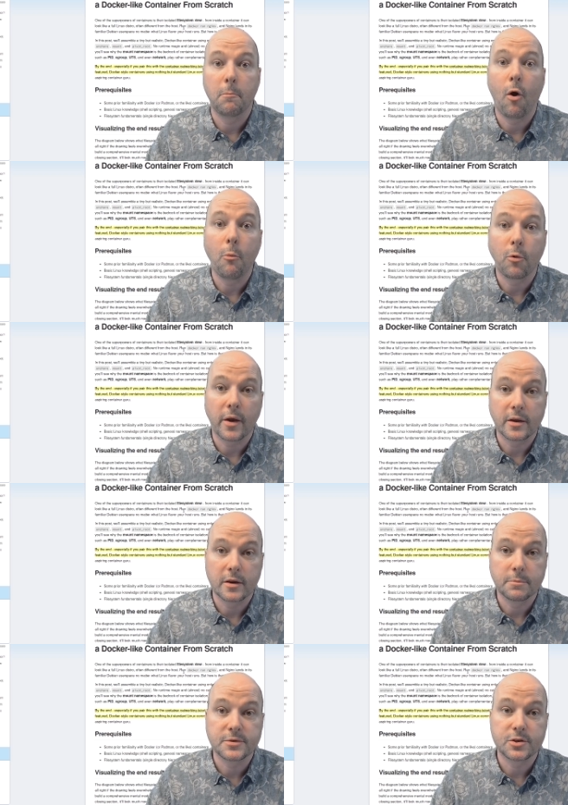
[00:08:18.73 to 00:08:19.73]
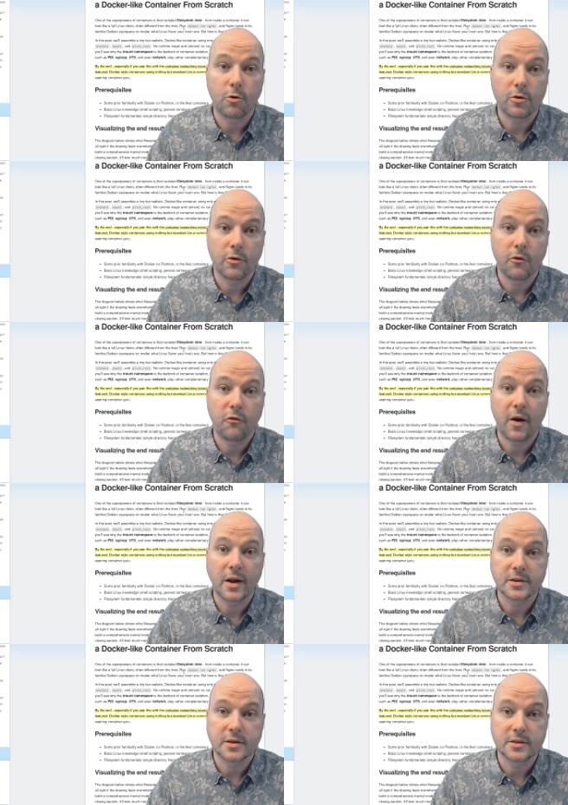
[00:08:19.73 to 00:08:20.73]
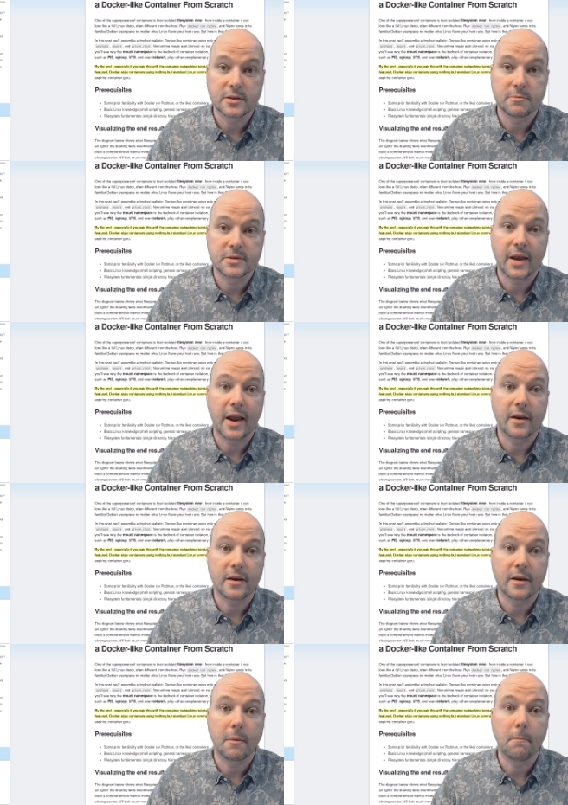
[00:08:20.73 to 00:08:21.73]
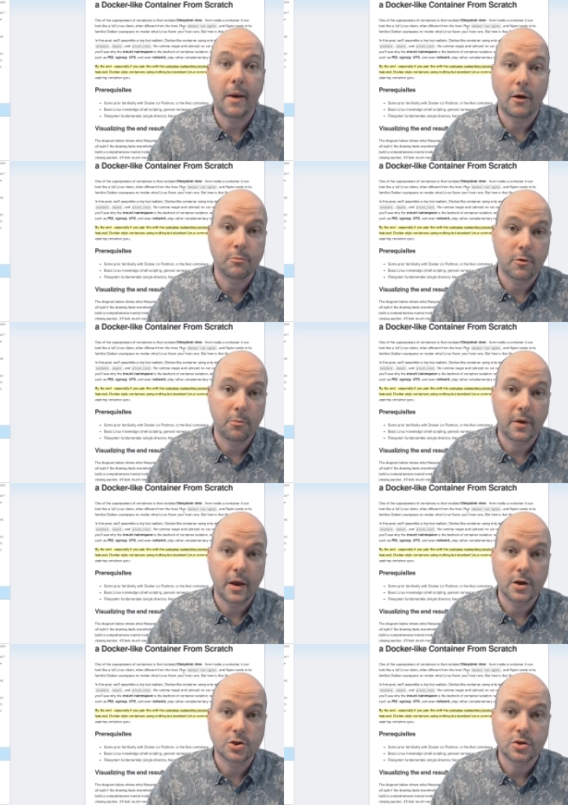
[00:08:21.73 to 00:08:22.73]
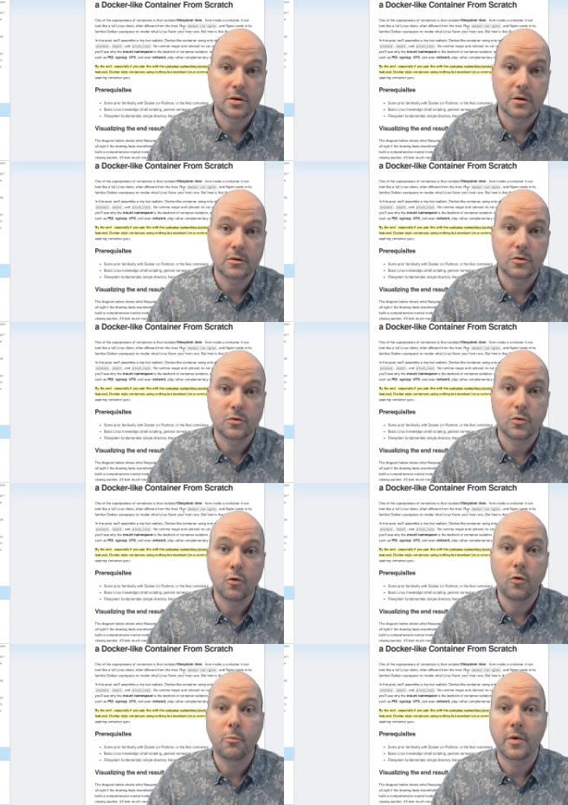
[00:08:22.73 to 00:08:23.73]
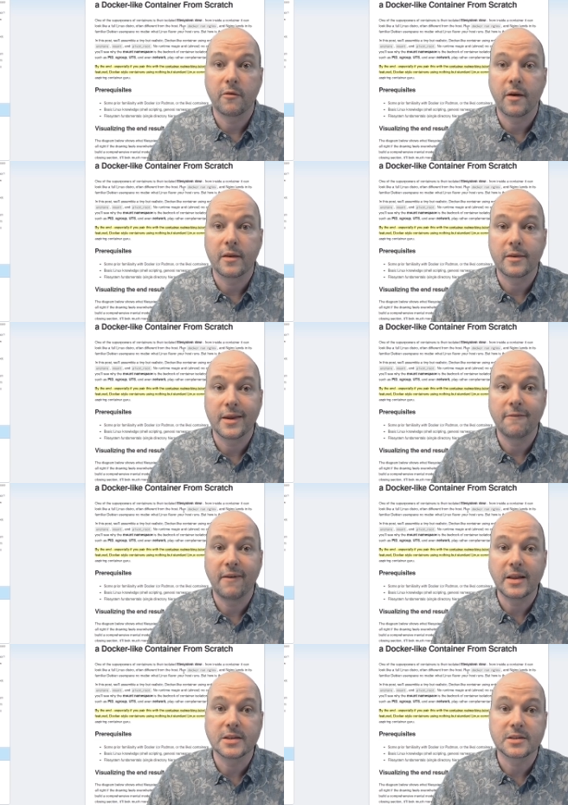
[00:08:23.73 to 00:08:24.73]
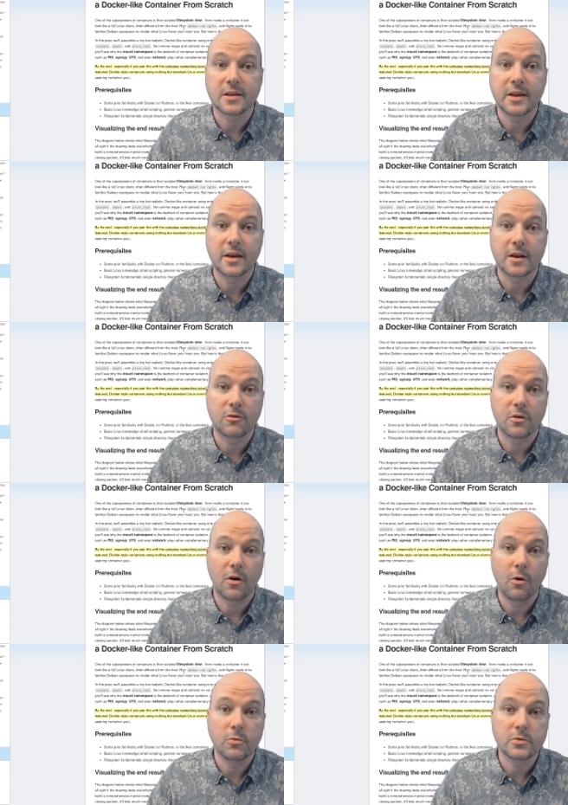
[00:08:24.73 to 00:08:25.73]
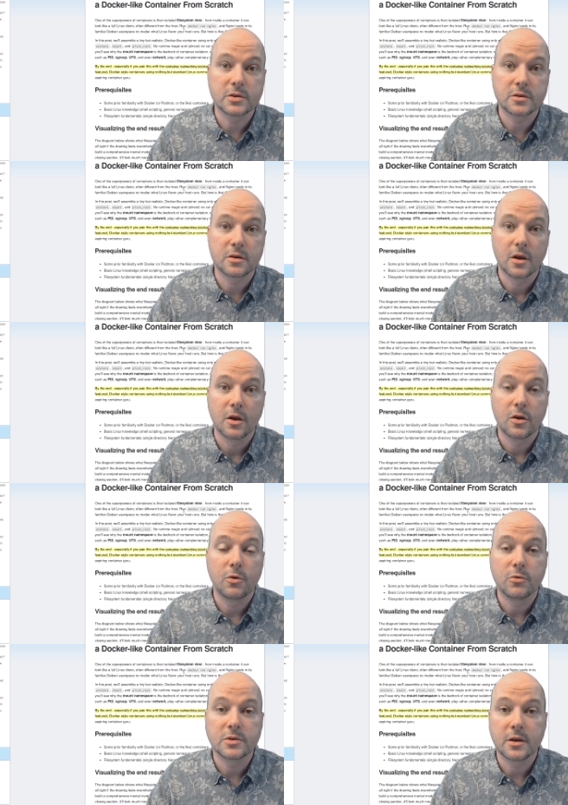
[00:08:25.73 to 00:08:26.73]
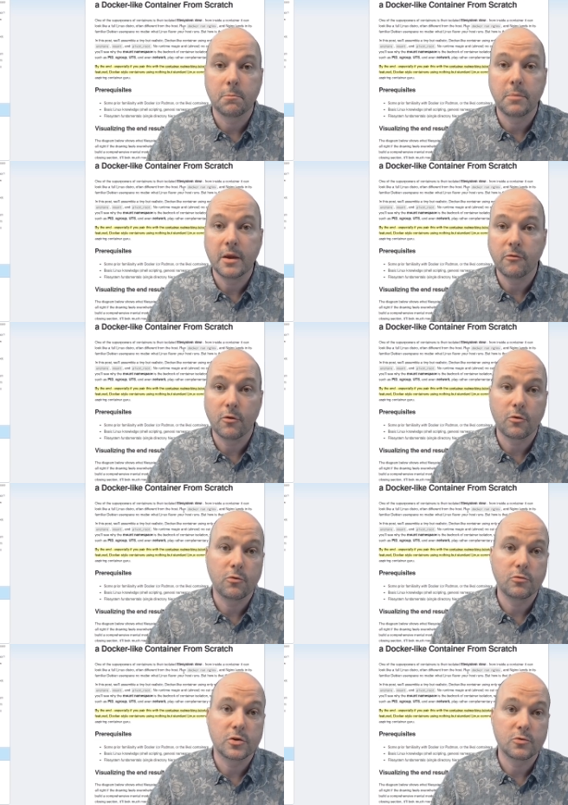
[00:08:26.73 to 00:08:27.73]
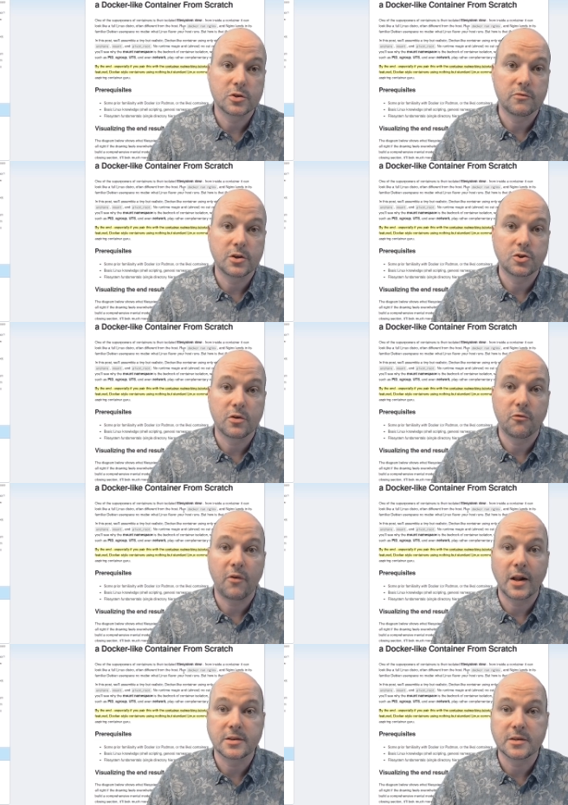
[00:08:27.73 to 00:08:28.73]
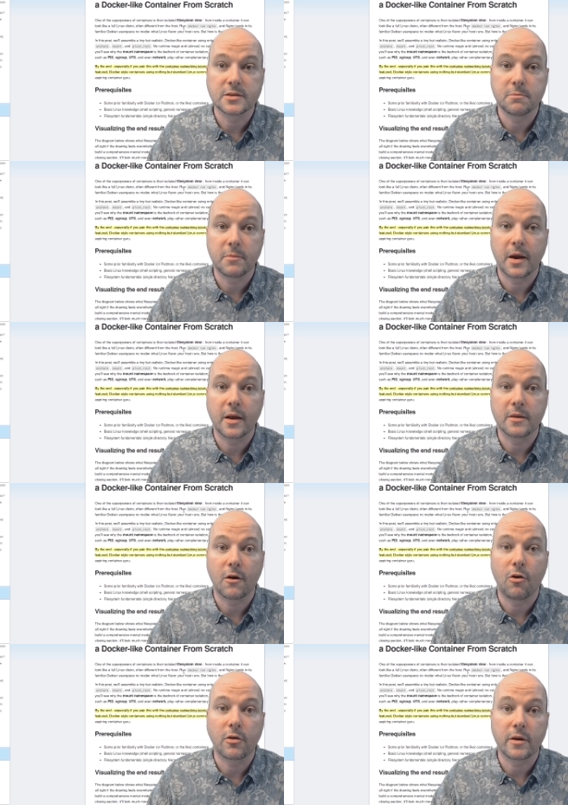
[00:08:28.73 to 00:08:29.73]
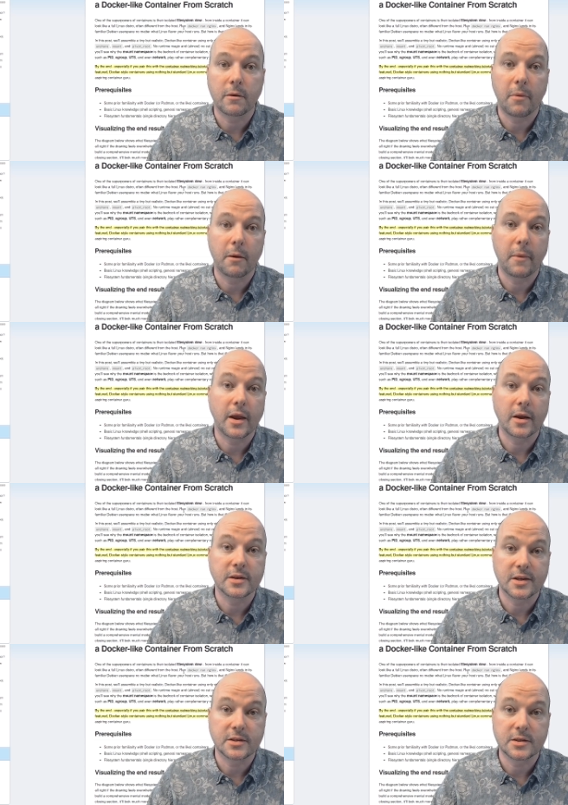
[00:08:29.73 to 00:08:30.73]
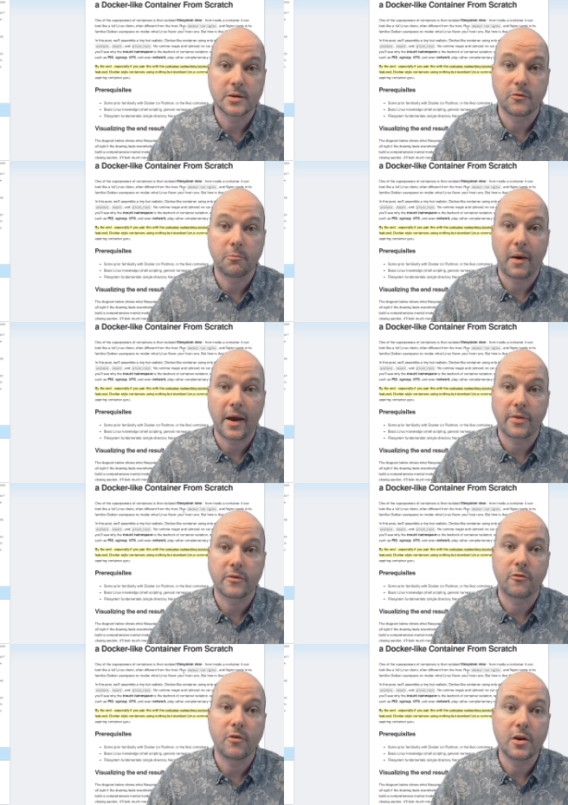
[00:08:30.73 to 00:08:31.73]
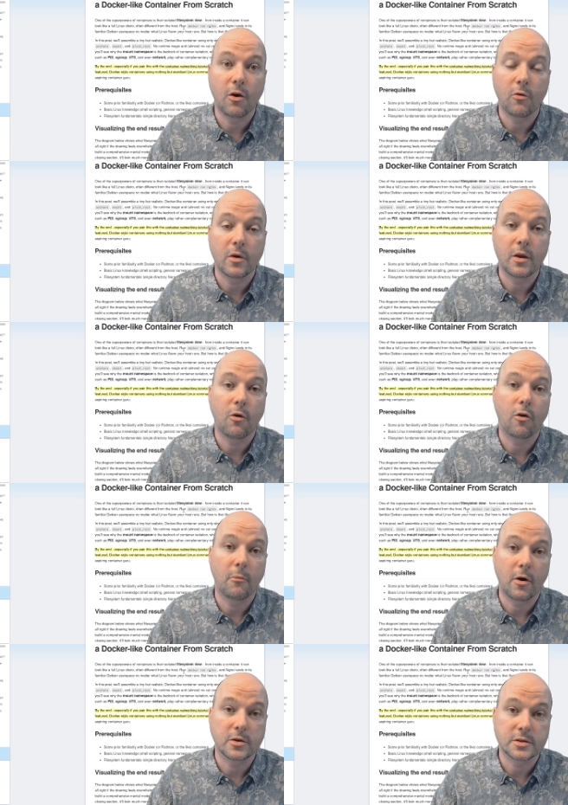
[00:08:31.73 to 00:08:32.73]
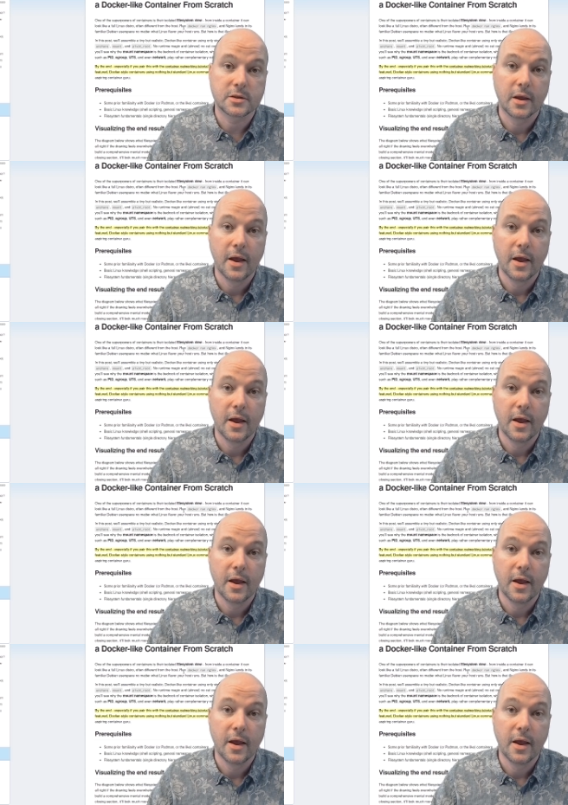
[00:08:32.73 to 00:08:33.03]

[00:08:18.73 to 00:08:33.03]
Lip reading: populating pseudo file systems, handling mount propagation to prevent events leaking to the host, using pivotroot to switch to the file system, and hardening by making sensitive paths read-only or masked.